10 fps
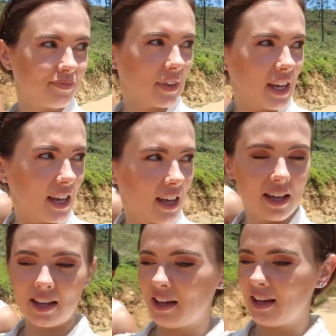It's not that
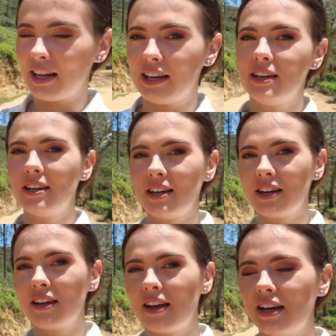long and it's not that
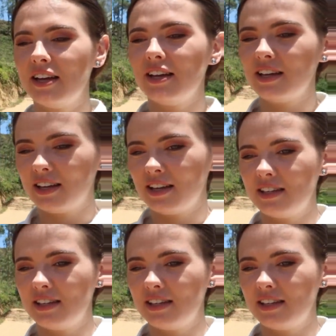high, so...